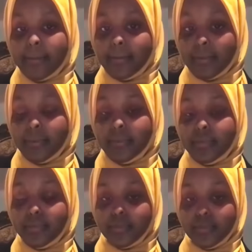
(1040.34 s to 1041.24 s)
I'll
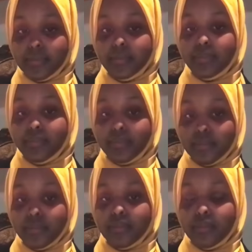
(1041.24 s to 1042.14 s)
ask you the same question I
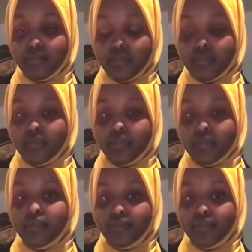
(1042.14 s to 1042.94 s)
asked your co-counsel.